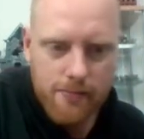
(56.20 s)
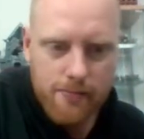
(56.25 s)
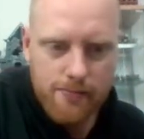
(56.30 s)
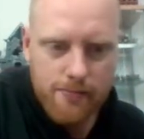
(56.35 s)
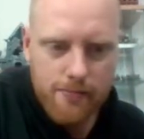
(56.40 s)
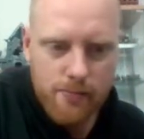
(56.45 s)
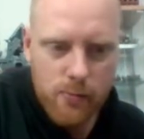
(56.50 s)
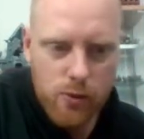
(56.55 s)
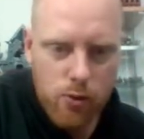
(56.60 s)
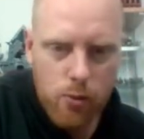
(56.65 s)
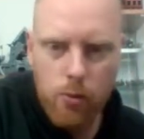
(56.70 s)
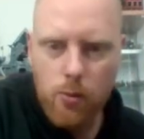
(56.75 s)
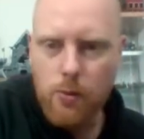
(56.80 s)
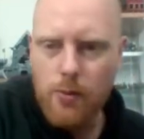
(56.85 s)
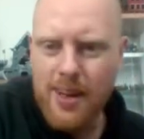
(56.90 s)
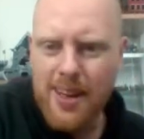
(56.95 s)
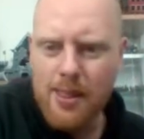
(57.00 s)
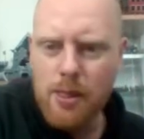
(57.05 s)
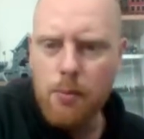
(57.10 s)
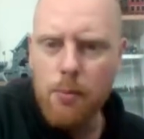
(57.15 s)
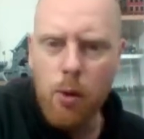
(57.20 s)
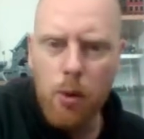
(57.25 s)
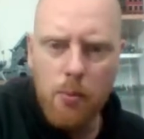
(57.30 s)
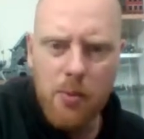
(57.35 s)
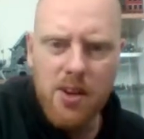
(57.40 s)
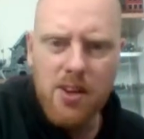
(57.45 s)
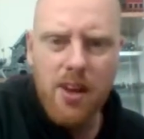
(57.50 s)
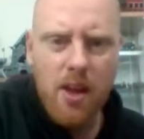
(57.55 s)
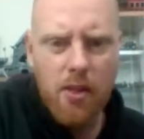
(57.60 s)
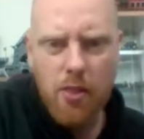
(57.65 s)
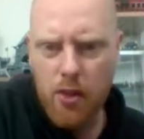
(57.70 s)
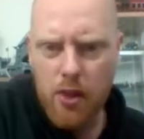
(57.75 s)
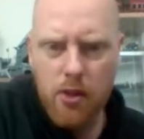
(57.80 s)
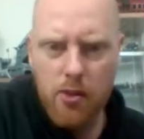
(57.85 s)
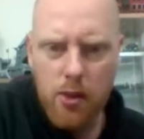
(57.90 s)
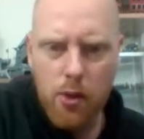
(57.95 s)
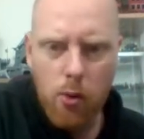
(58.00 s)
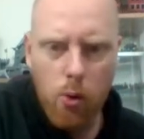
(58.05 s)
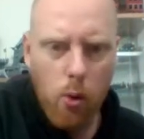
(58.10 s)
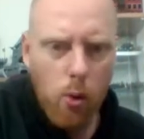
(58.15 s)
so at the moment, I think
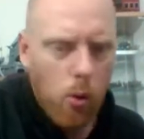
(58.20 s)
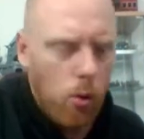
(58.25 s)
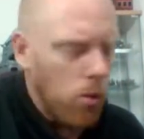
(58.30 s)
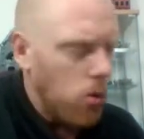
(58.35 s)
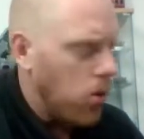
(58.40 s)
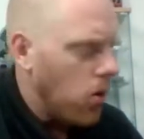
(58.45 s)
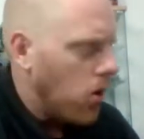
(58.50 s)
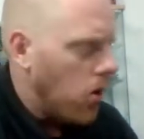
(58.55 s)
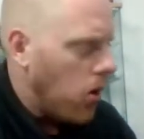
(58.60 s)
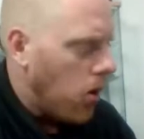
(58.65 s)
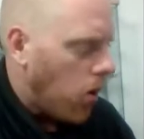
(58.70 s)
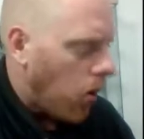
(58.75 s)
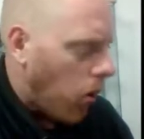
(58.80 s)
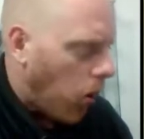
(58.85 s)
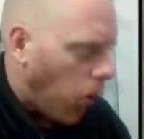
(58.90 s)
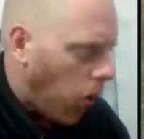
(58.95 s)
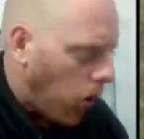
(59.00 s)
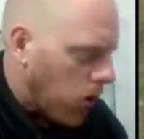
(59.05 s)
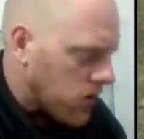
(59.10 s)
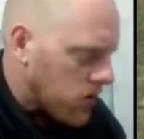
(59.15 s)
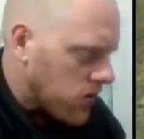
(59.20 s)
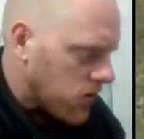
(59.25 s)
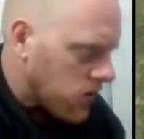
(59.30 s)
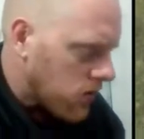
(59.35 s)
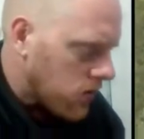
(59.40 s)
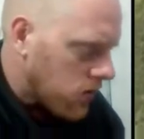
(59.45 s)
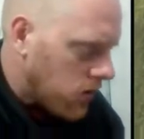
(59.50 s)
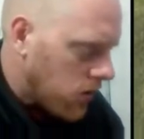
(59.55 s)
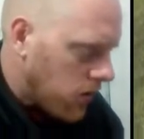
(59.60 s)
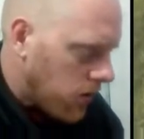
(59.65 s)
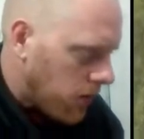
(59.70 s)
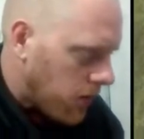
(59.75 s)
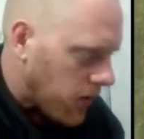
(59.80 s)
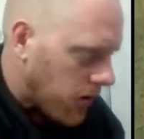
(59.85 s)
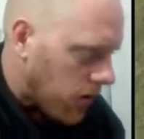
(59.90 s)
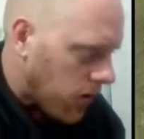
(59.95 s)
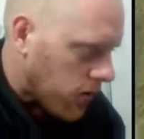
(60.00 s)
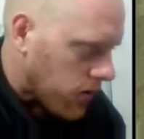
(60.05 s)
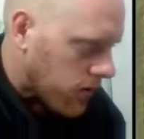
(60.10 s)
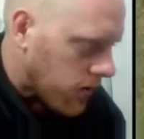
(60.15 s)
they're all orcs
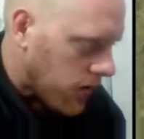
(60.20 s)
because they